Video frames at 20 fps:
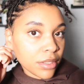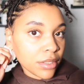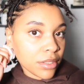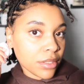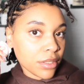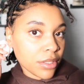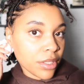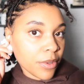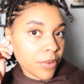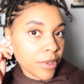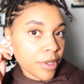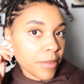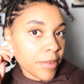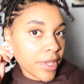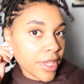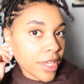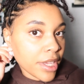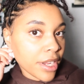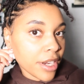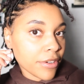so you want to be
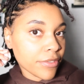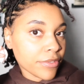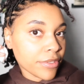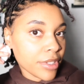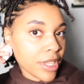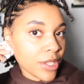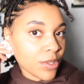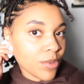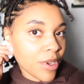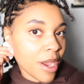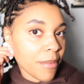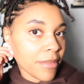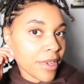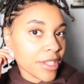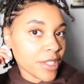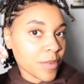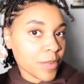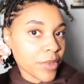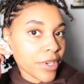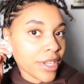careful. That's why I'm not
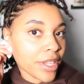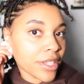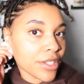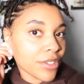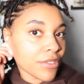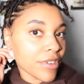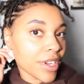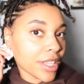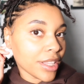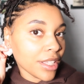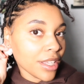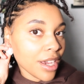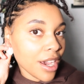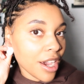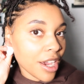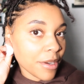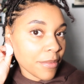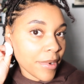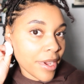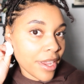spraying it directly
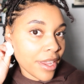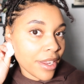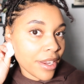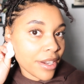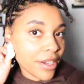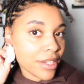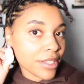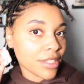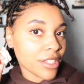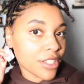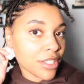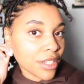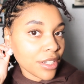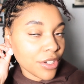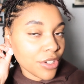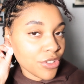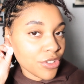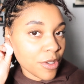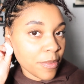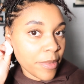on my ear, because it's
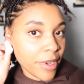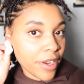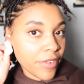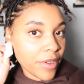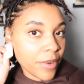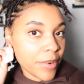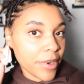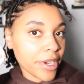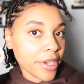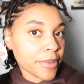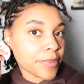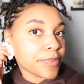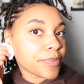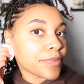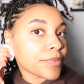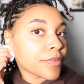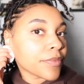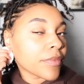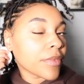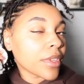going to drip everywhere.
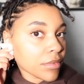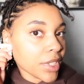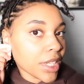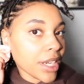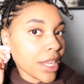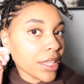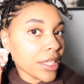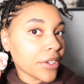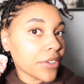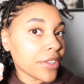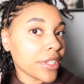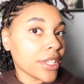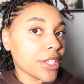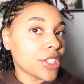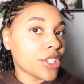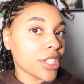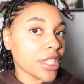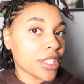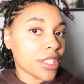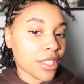I literally
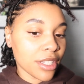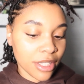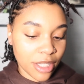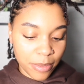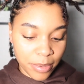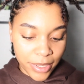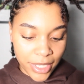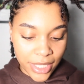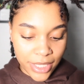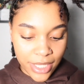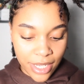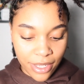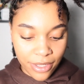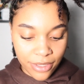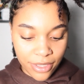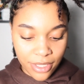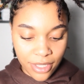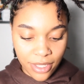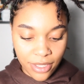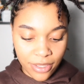just took the plugs out,
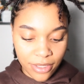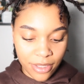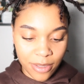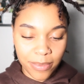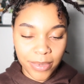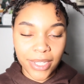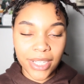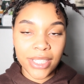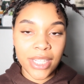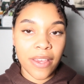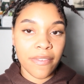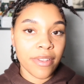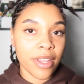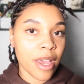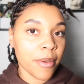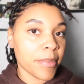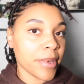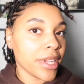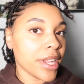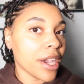so the plugs have
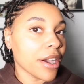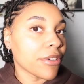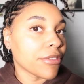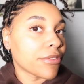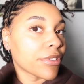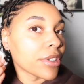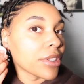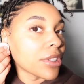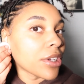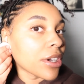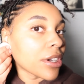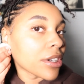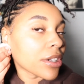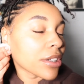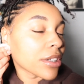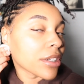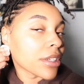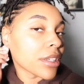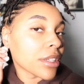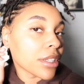not been out for
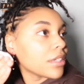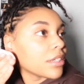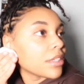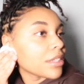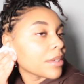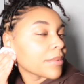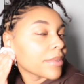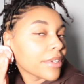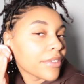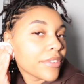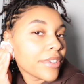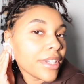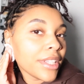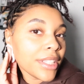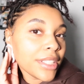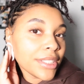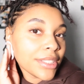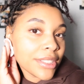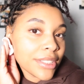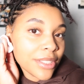long. I'm going to
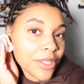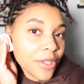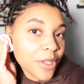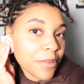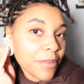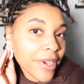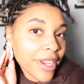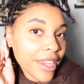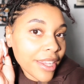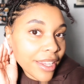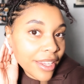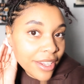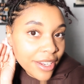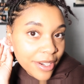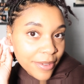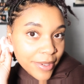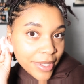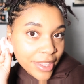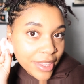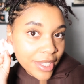really soak my
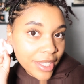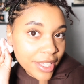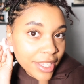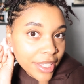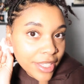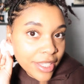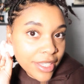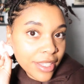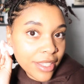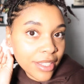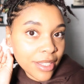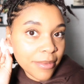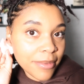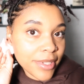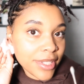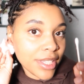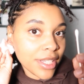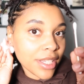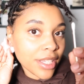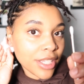ear with it. I'm
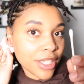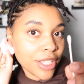going to take a